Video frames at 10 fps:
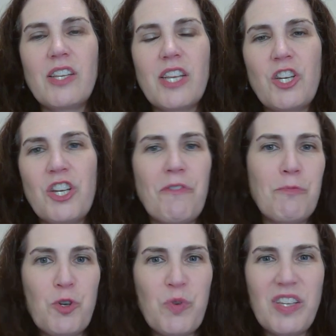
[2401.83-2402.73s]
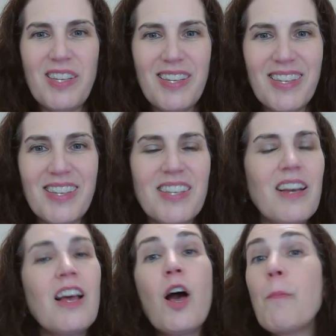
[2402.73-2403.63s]
as they shift between seasons.
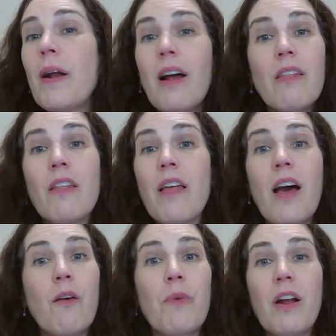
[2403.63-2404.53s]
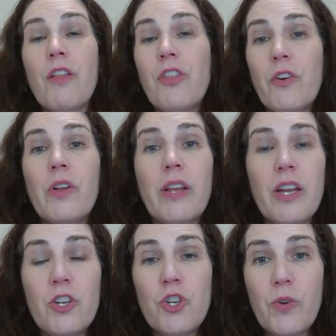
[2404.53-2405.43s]
But other than that, we are
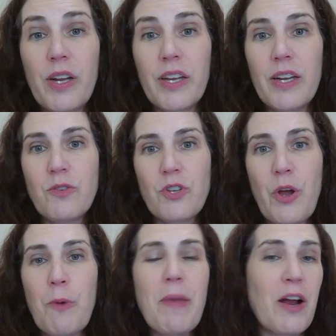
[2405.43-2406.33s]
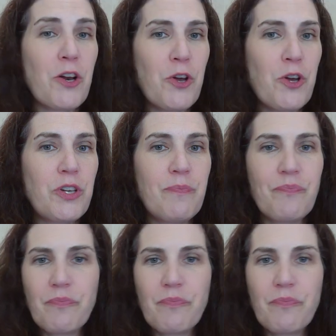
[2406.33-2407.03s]
thoroughly enjoying it. So Parenthood,